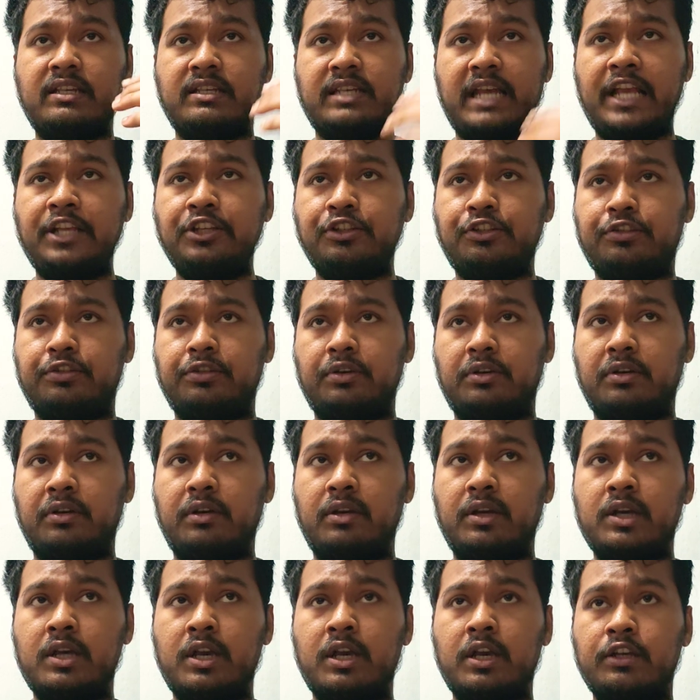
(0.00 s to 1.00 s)

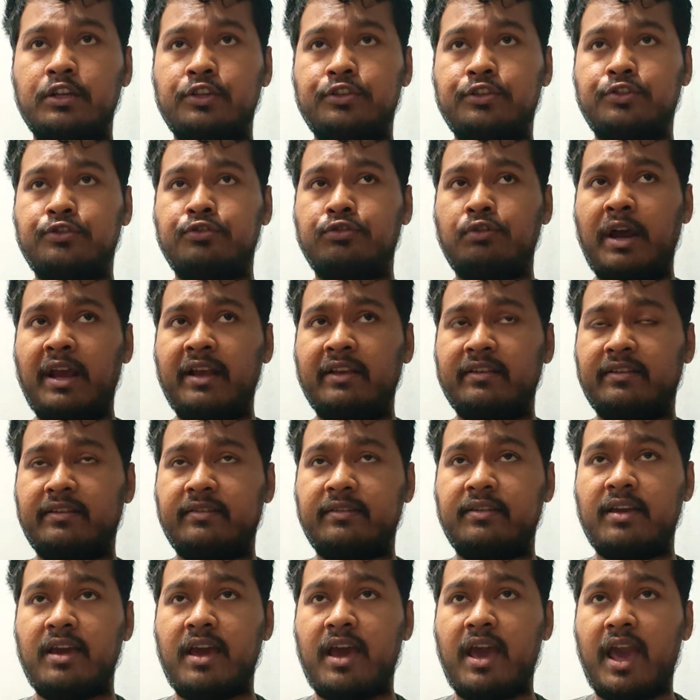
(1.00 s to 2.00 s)
tension,
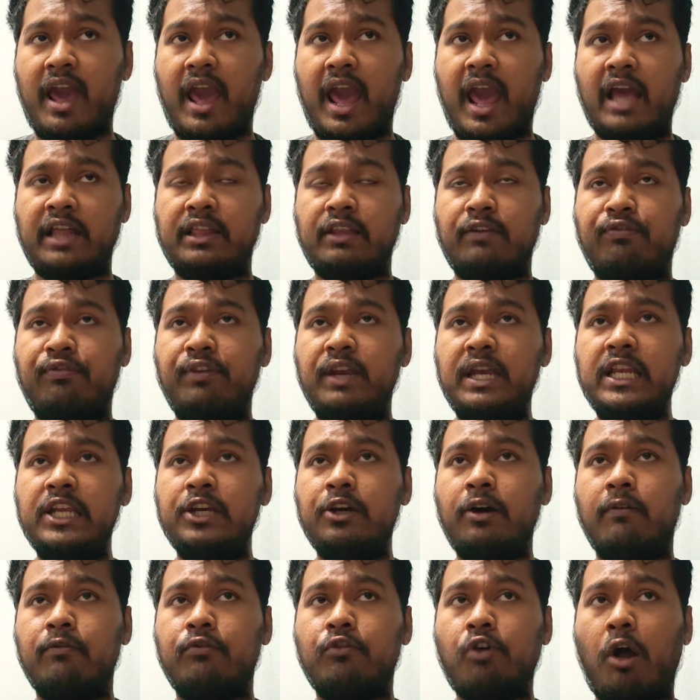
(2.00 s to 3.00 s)
stress, and the
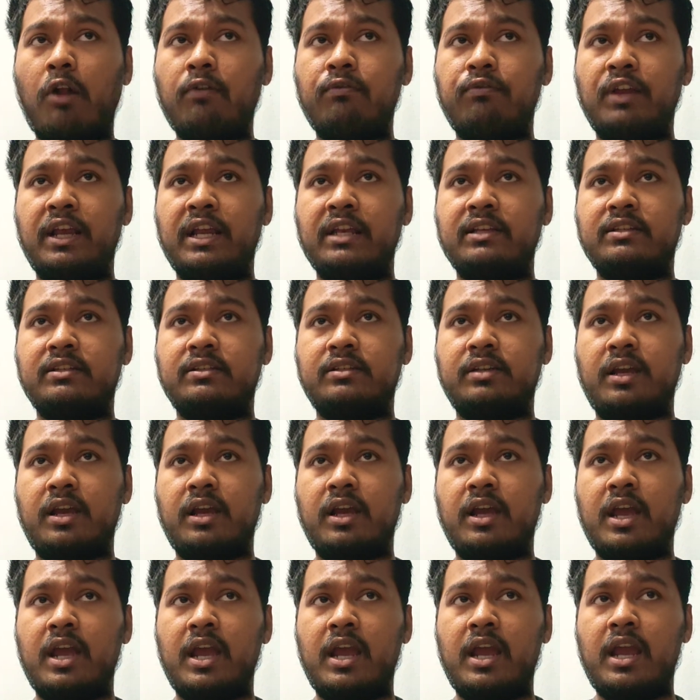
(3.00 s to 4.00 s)
feeling of conflict
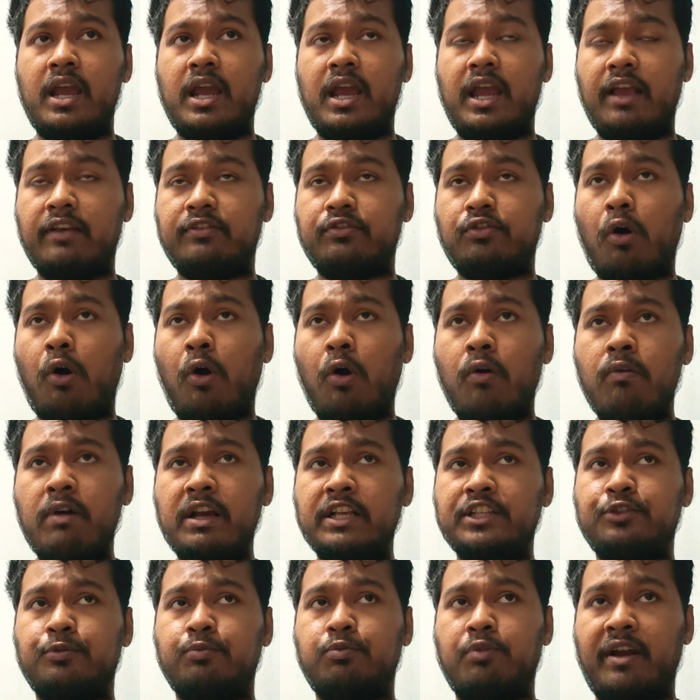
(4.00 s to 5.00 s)
is
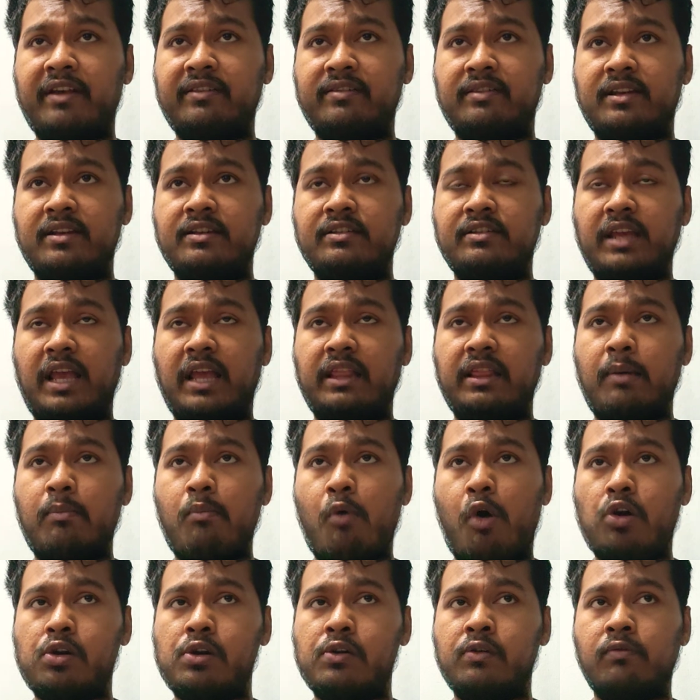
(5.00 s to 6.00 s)
always present in the
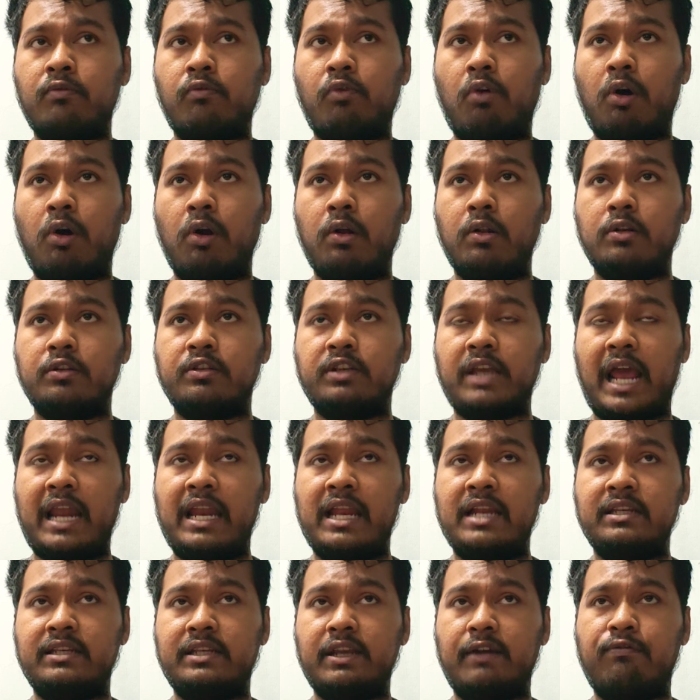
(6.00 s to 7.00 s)
modern world
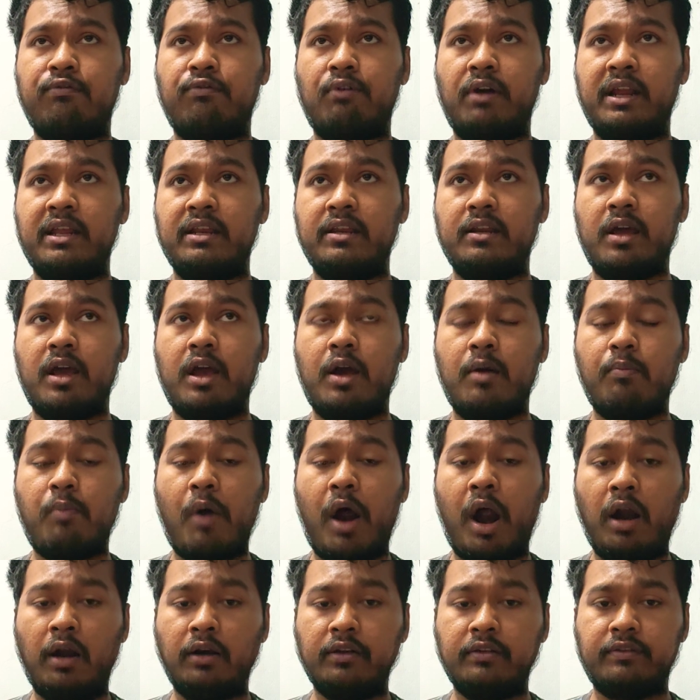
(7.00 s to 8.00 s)
and in different
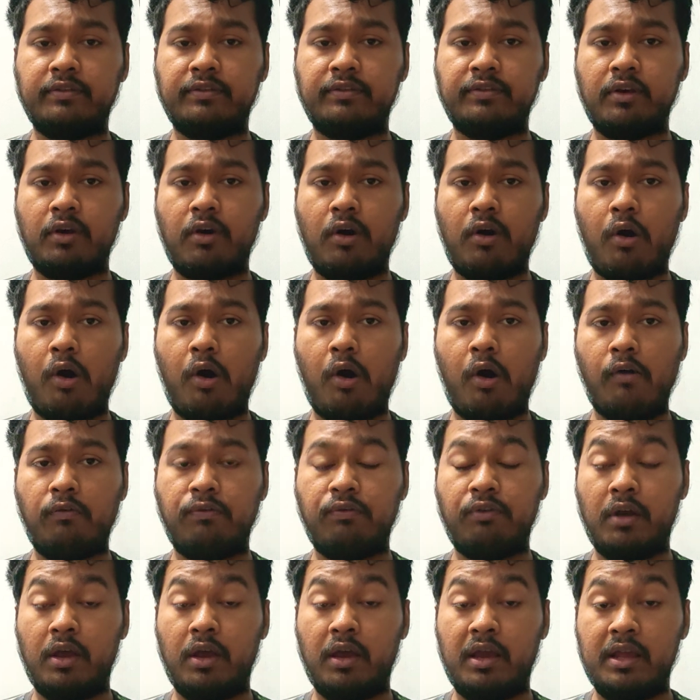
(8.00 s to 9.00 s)
parts
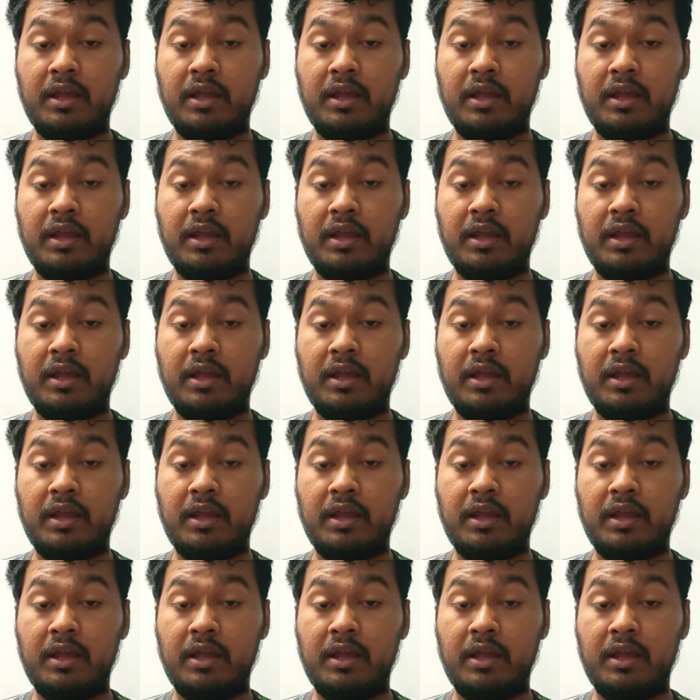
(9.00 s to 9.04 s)
of